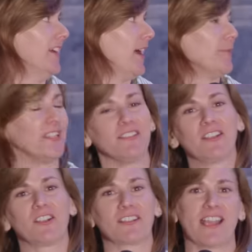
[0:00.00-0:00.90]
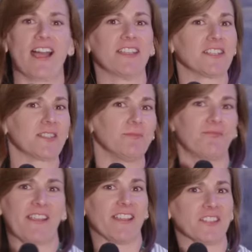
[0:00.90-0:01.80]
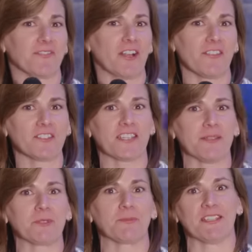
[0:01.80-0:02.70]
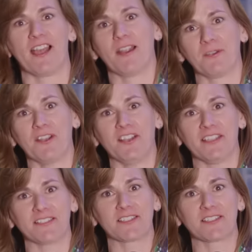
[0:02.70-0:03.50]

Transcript: I mean, there are kind of some fans for other teams, but not really.